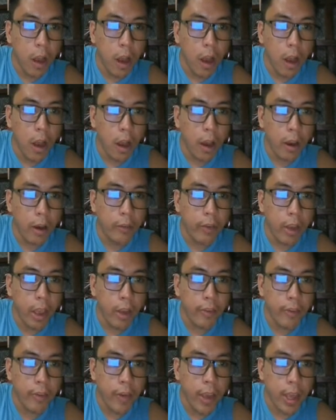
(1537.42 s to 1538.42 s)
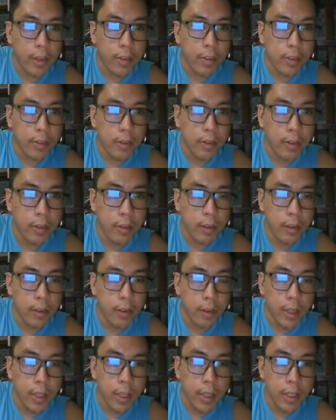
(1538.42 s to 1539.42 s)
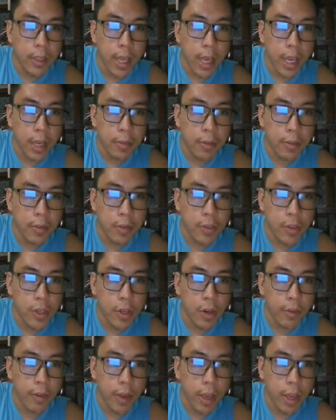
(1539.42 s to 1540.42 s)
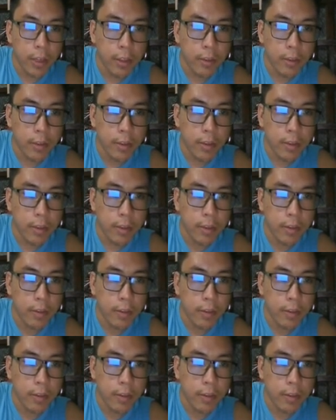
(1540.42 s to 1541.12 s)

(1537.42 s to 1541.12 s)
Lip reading: of f of x times g of x